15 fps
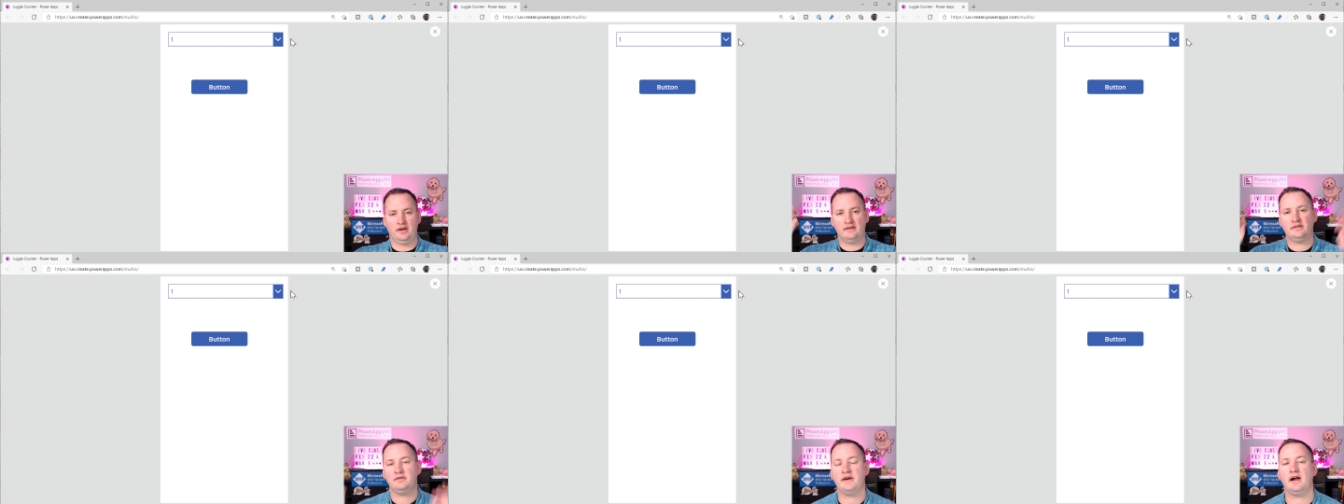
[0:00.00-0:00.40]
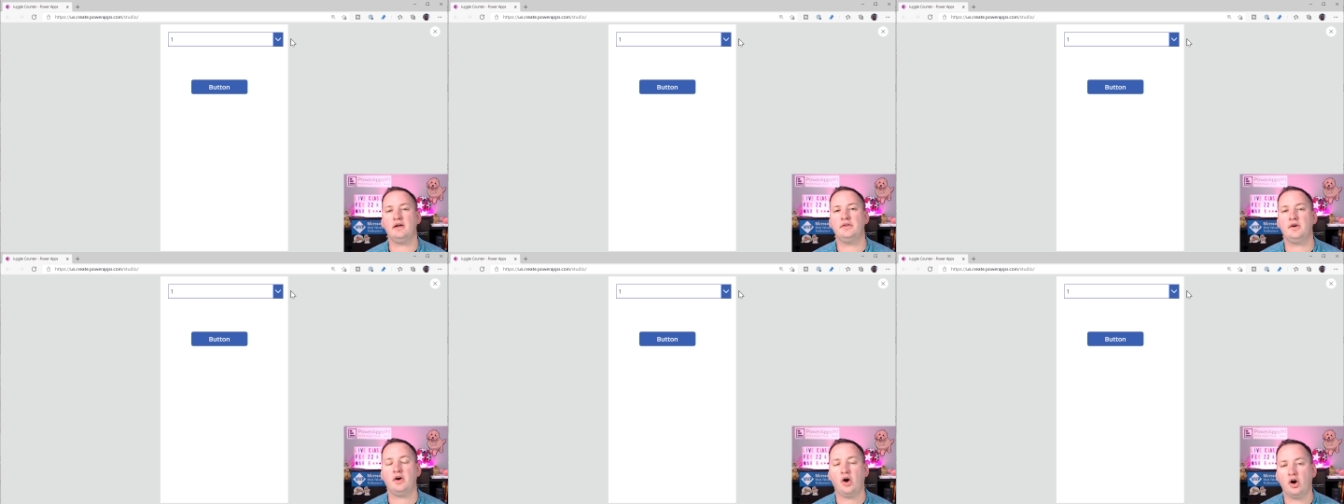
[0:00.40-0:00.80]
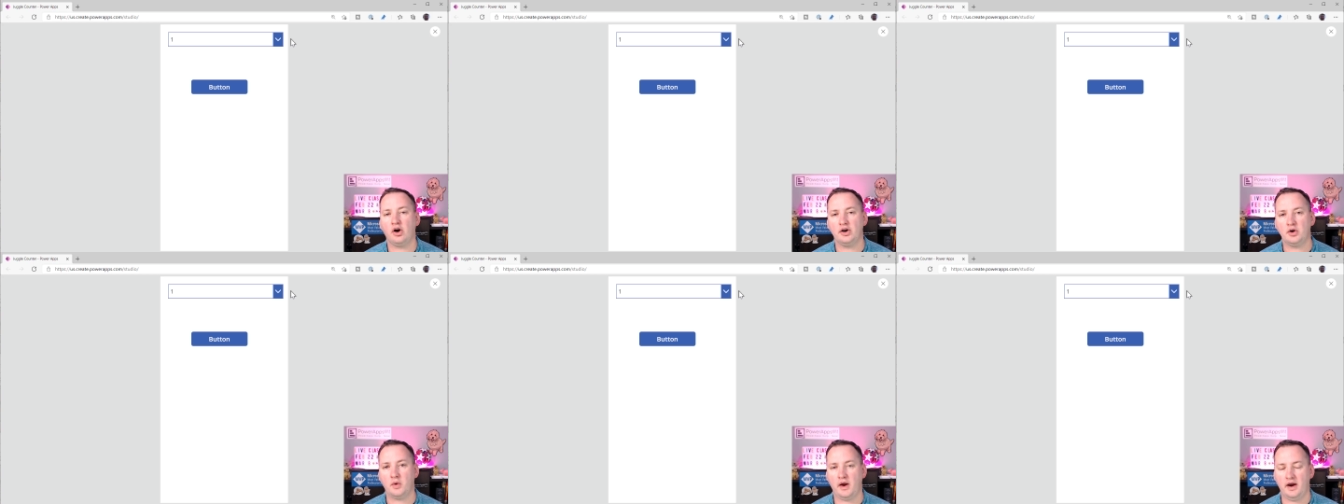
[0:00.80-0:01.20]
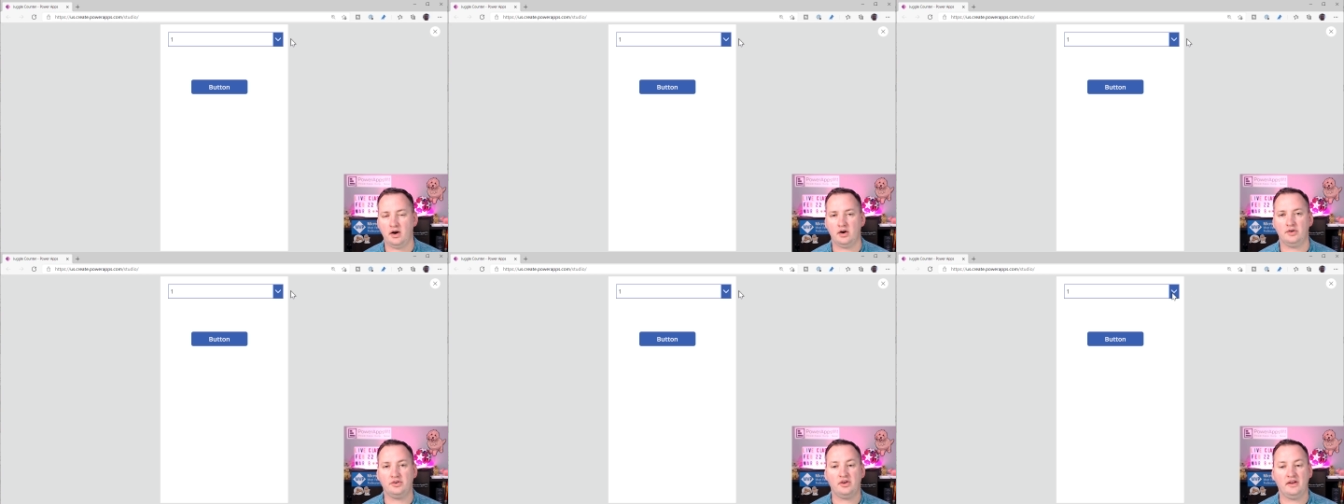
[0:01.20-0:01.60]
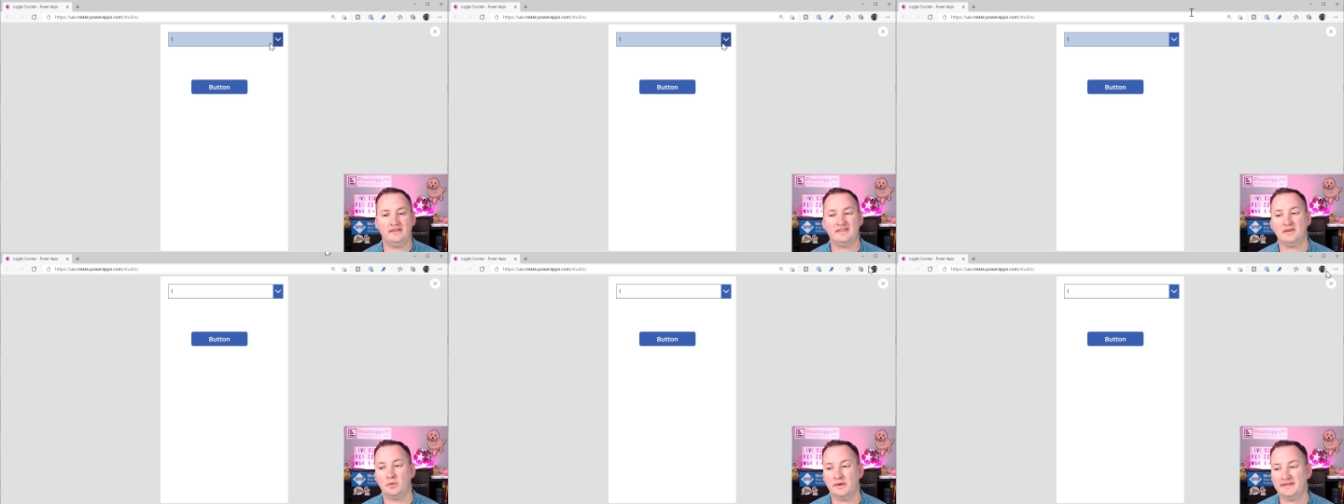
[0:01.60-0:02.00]
And so now there are no errors. And
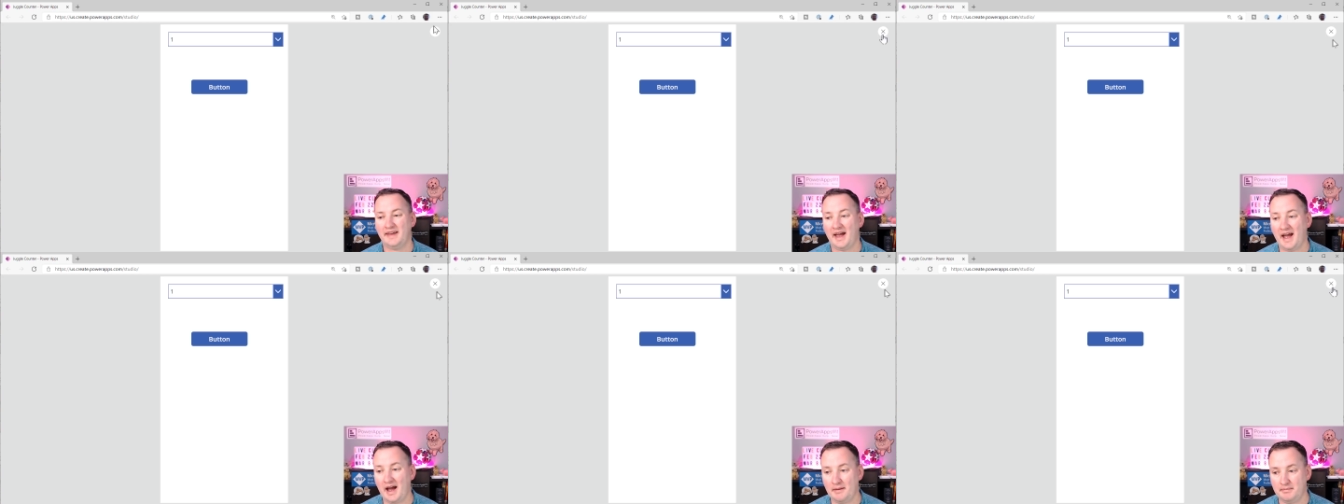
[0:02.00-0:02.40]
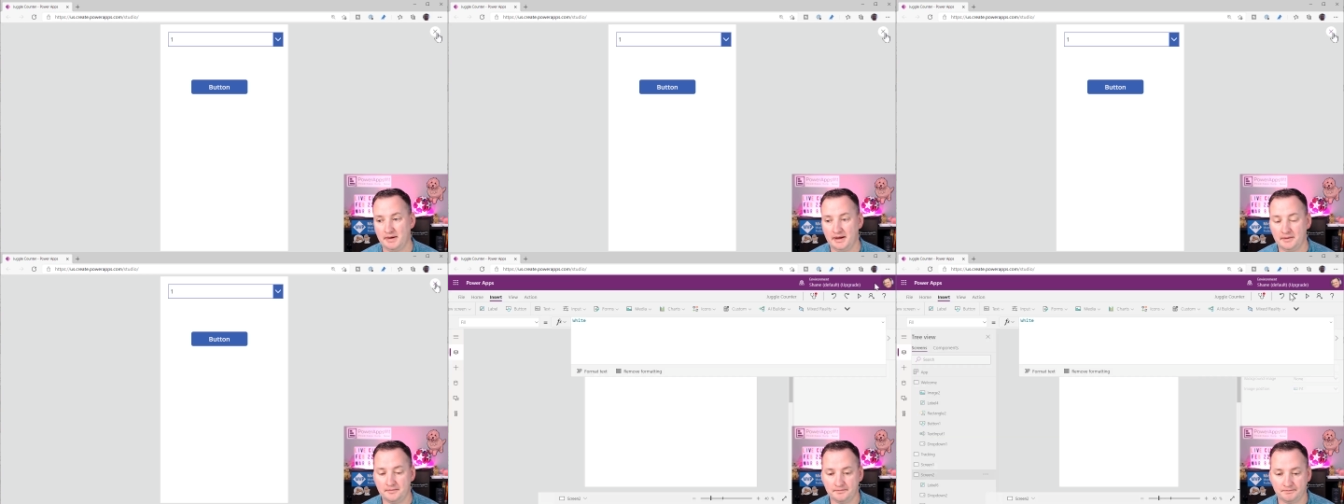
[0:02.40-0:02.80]
so it's happy.